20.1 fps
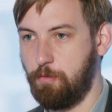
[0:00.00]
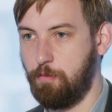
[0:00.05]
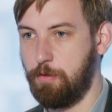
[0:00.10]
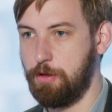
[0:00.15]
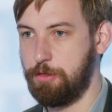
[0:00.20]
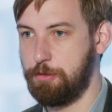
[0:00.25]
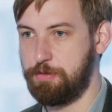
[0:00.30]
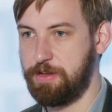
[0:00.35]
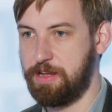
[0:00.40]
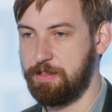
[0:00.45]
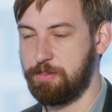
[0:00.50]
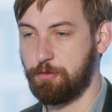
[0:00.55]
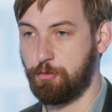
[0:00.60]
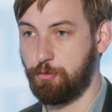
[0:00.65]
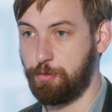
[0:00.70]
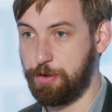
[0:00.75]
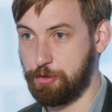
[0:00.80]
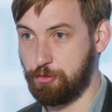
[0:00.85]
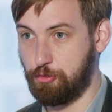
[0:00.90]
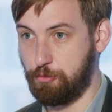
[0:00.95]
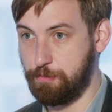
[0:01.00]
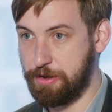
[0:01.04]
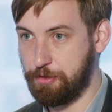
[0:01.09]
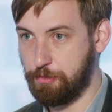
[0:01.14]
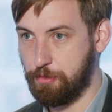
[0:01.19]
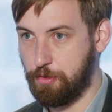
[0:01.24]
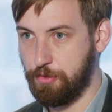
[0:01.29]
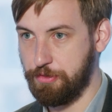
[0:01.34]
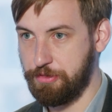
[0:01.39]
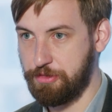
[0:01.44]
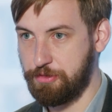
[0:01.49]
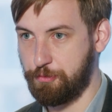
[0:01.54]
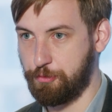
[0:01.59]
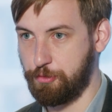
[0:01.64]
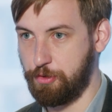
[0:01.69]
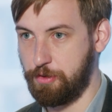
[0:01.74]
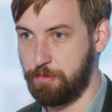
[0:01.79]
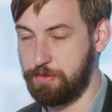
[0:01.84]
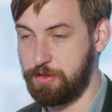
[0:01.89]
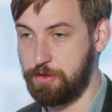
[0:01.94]
whether that's critical minerals
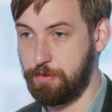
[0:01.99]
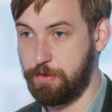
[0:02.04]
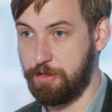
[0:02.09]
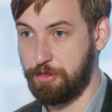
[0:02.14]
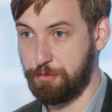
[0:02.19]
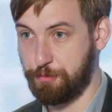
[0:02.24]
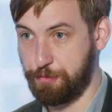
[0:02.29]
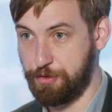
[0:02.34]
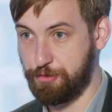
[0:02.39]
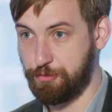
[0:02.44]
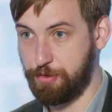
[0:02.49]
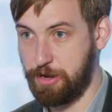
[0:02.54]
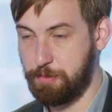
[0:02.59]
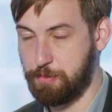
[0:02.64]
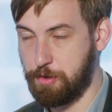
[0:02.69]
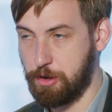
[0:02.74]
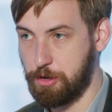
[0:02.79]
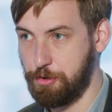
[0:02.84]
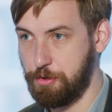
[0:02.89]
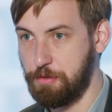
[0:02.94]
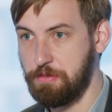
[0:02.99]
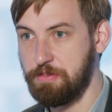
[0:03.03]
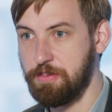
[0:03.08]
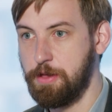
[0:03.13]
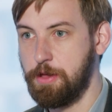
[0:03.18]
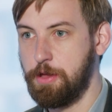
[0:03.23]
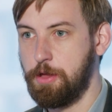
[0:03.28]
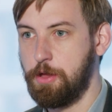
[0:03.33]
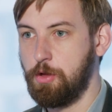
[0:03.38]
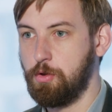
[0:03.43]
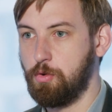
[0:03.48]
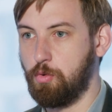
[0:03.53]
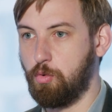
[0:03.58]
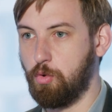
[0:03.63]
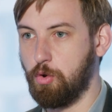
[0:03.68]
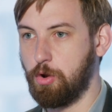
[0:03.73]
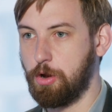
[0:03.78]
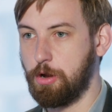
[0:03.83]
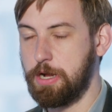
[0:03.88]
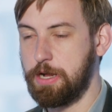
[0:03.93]
from US free trade partners
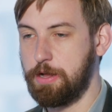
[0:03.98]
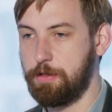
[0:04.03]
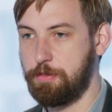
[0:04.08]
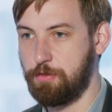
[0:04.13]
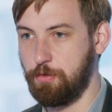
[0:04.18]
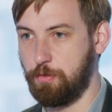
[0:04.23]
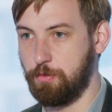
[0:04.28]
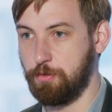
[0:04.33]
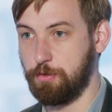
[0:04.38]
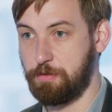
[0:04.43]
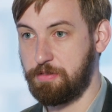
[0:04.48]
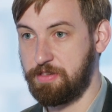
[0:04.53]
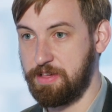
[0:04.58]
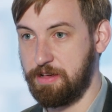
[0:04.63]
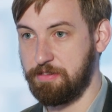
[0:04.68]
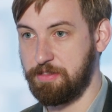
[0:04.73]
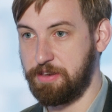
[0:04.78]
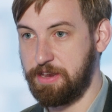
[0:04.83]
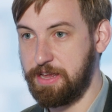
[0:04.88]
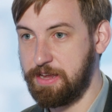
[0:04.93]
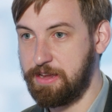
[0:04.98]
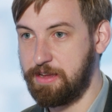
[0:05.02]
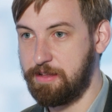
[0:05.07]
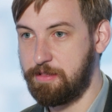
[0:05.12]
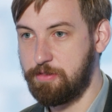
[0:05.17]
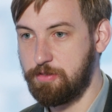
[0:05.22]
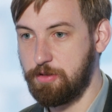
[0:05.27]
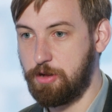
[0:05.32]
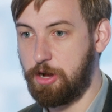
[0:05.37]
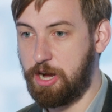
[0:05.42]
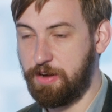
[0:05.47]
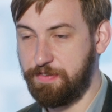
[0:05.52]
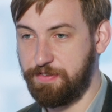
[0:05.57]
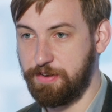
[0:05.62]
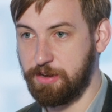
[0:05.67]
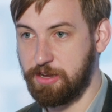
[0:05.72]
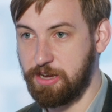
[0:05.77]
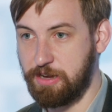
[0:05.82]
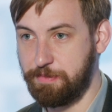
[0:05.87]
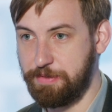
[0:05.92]
or solar cells and ingots,
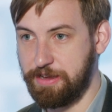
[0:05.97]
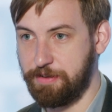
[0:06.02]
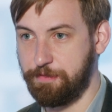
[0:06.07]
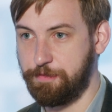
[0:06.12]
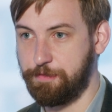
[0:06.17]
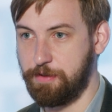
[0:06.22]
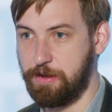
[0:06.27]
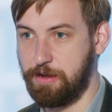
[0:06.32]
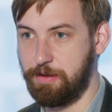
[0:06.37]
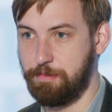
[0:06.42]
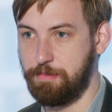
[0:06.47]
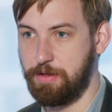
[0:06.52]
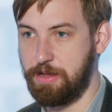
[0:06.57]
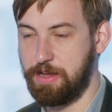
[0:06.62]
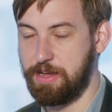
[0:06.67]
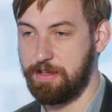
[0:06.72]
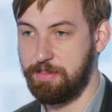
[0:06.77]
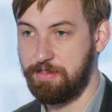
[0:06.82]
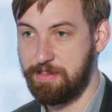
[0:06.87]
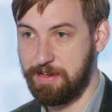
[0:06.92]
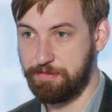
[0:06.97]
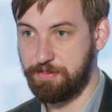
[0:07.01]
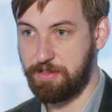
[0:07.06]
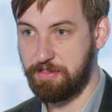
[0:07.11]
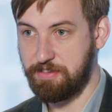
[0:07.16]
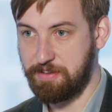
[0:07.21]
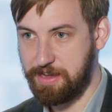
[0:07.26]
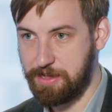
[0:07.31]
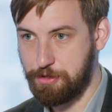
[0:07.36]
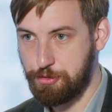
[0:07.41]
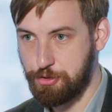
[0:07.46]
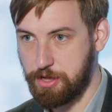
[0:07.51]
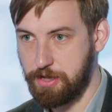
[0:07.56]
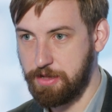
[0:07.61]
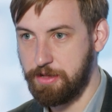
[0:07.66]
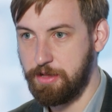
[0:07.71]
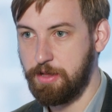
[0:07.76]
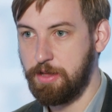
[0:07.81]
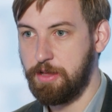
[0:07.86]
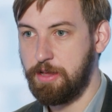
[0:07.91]
often coming from Southeast
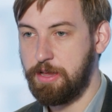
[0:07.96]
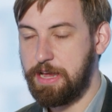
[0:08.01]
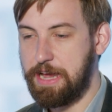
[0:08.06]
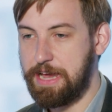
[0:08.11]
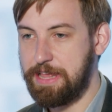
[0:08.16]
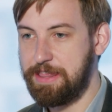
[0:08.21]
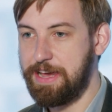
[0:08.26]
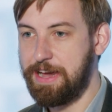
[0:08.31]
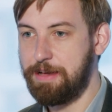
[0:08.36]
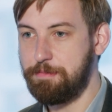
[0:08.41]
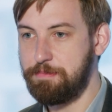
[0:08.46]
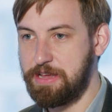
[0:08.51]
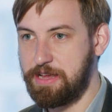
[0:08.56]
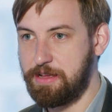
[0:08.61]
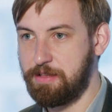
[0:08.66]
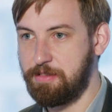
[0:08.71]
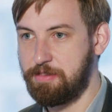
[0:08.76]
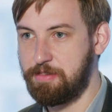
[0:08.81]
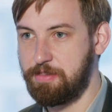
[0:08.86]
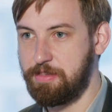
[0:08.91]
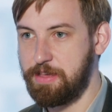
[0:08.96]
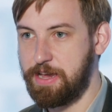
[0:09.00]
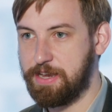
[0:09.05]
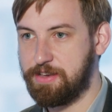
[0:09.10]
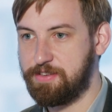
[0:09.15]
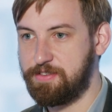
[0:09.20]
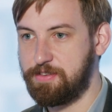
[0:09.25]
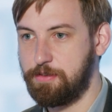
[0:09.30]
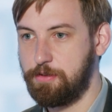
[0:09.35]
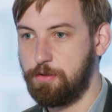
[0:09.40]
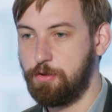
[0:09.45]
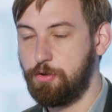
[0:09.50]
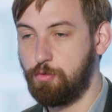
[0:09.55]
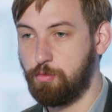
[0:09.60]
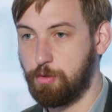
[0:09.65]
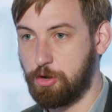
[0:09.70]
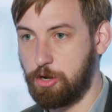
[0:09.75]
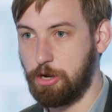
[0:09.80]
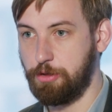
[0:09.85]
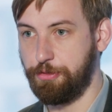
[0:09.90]
Asia. And that means that
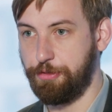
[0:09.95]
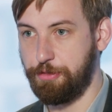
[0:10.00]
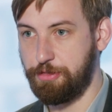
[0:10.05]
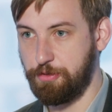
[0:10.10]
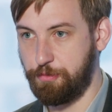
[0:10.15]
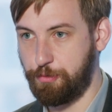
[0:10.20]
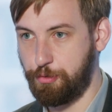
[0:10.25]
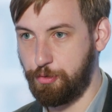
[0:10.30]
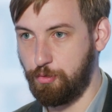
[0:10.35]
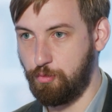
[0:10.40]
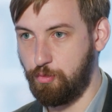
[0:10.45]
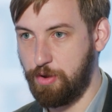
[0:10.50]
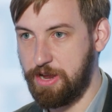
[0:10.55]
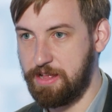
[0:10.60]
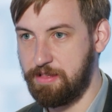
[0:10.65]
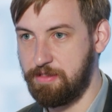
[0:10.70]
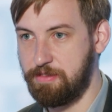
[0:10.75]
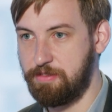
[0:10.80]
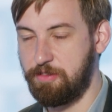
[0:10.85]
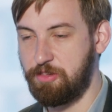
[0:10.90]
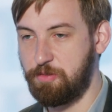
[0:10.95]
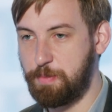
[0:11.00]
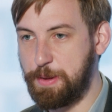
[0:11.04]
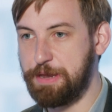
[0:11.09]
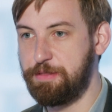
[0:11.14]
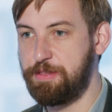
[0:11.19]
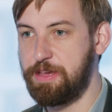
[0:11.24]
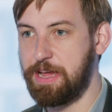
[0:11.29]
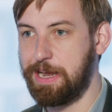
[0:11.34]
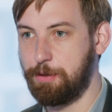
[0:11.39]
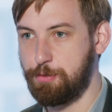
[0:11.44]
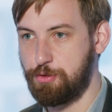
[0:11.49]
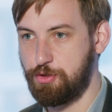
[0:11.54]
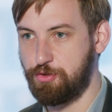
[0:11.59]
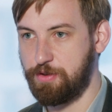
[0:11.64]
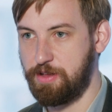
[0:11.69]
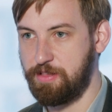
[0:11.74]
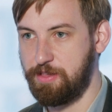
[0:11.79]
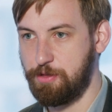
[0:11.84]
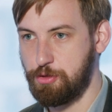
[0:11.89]
regardless of who wins, the speed of the energy
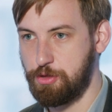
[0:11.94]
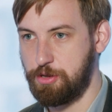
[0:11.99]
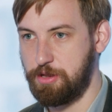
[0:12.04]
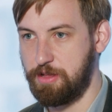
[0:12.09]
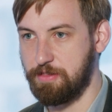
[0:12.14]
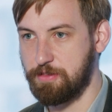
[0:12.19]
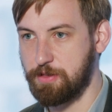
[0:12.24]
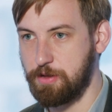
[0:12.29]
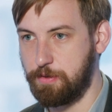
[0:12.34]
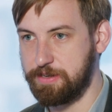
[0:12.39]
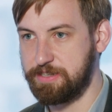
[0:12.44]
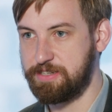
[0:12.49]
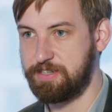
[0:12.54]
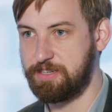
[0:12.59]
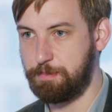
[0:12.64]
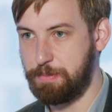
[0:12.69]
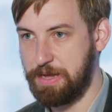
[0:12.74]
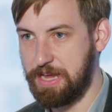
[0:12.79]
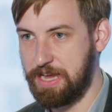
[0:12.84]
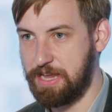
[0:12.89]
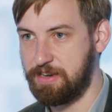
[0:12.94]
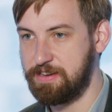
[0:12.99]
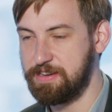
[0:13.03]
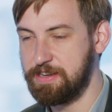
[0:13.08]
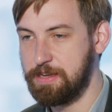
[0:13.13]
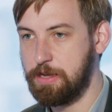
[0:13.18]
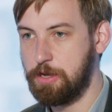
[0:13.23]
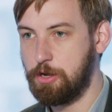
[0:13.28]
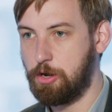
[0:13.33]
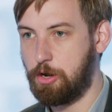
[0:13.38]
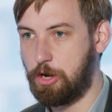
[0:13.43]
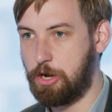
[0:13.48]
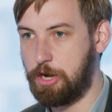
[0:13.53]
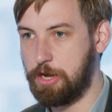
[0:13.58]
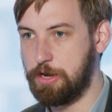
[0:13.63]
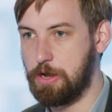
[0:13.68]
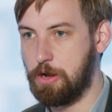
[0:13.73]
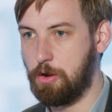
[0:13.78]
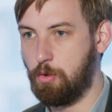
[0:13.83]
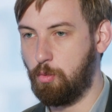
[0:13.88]
transition is going to depend
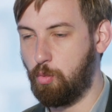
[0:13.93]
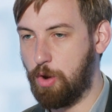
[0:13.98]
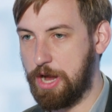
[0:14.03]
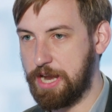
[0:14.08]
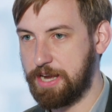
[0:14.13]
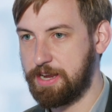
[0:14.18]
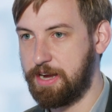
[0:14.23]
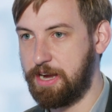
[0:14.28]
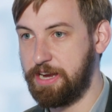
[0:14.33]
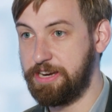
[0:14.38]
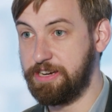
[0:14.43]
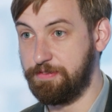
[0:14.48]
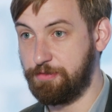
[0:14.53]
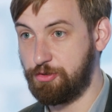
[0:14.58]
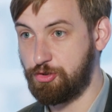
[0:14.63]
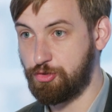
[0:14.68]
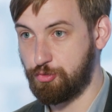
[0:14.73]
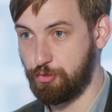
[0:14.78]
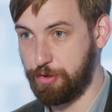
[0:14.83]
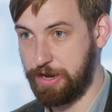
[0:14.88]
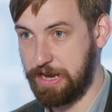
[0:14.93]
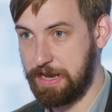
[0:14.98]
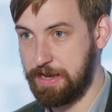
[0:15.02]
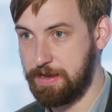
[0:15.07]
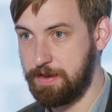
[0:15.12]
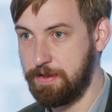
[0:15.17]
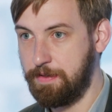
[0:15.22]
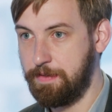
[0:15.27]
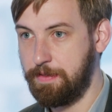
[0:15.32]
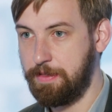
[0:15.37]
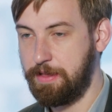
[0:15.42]
on what kind of trade